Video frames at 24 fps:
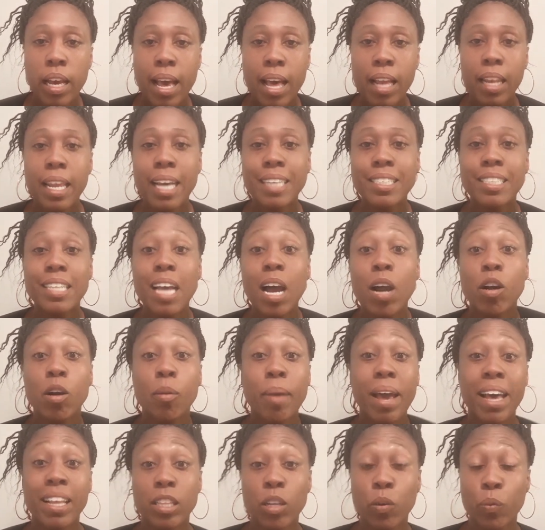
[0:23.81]
Let's talk
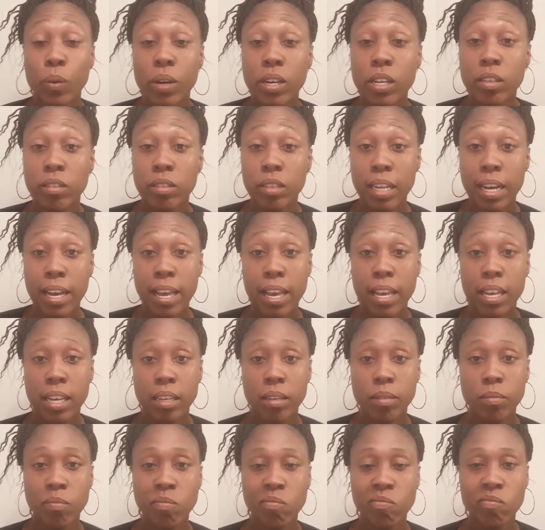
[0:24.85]
about the real thing.
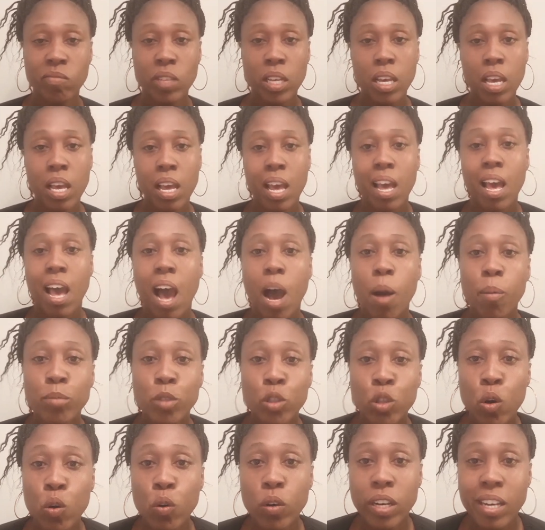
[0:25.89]
I'm
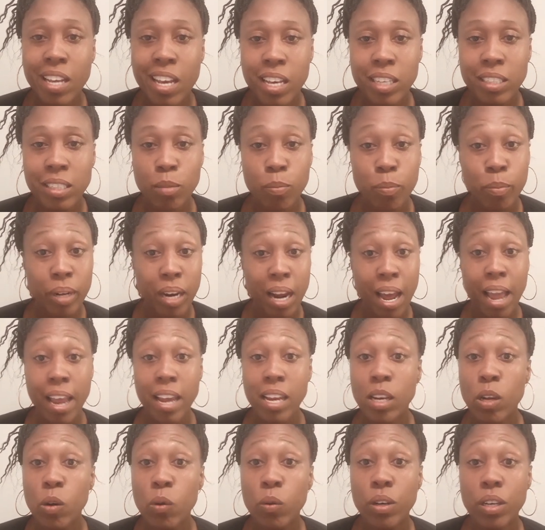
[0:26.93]
true to this, but I ain't
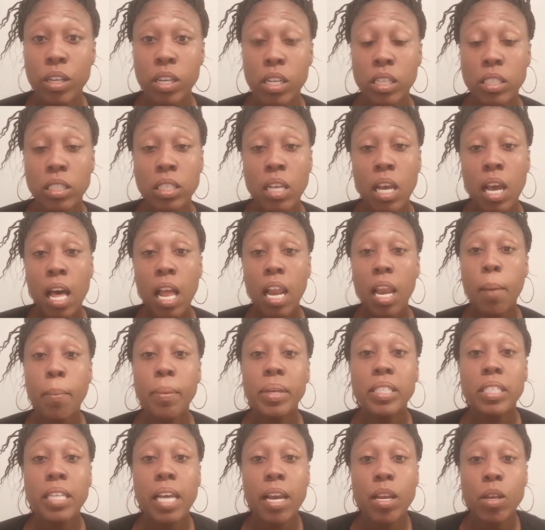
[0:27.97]
new to this. Let me
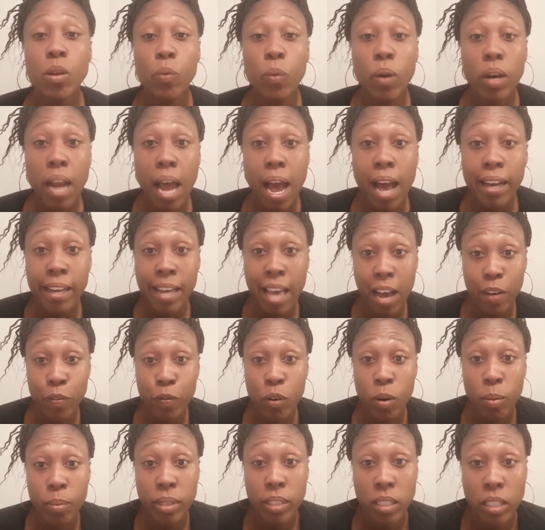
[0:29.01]
tell you what I got
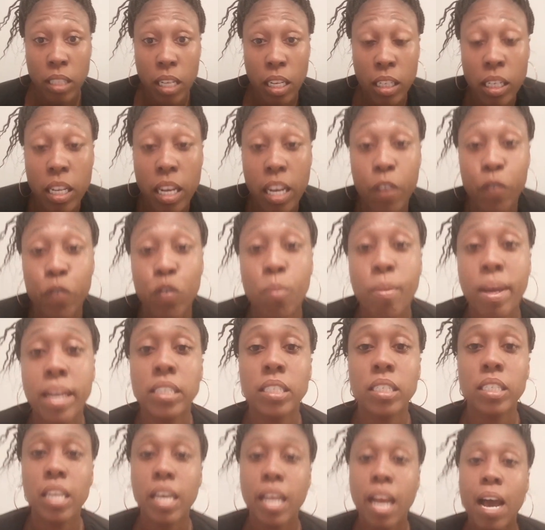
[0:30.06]
from this, the
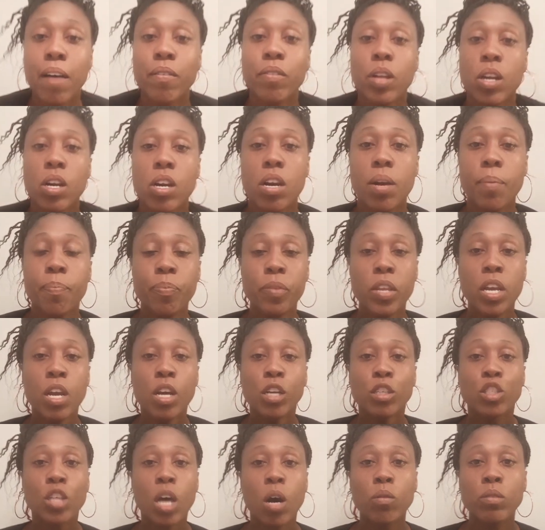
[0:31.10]
information that I've learned.
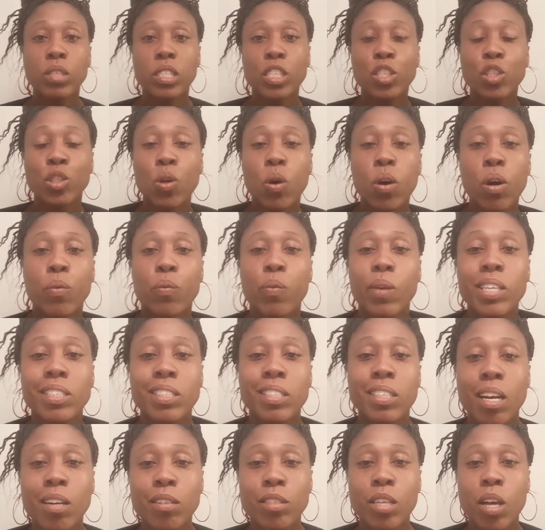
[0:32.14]
So just doing
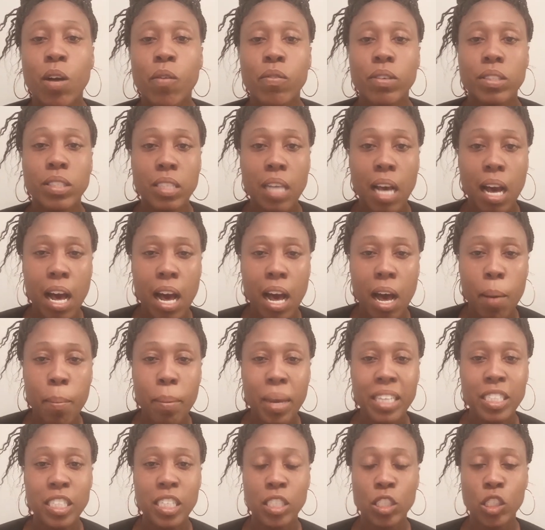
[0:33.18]
research over time
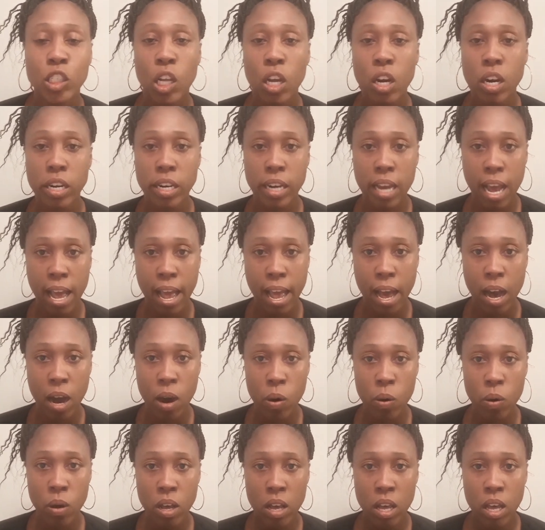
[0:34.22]
and just learning
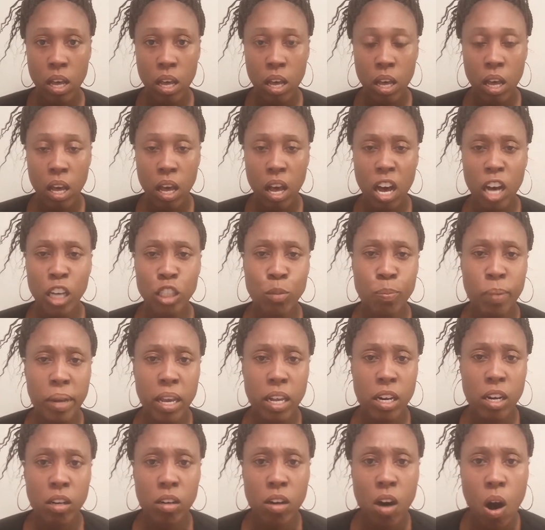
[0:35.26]
how us
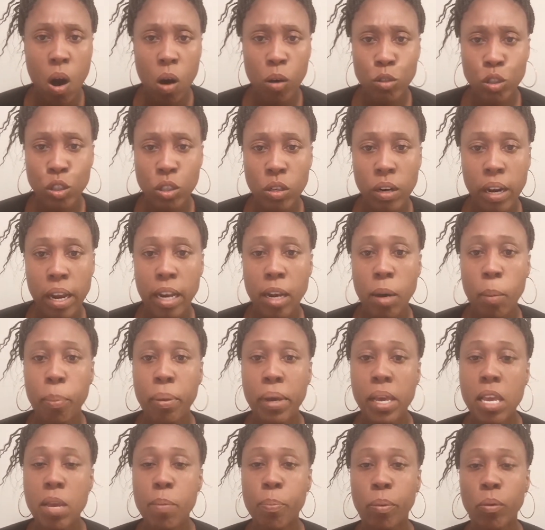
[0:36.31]
being a culture and a
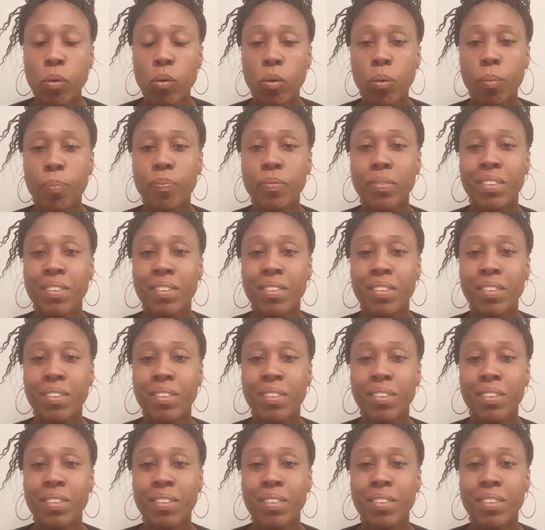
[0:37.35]
people,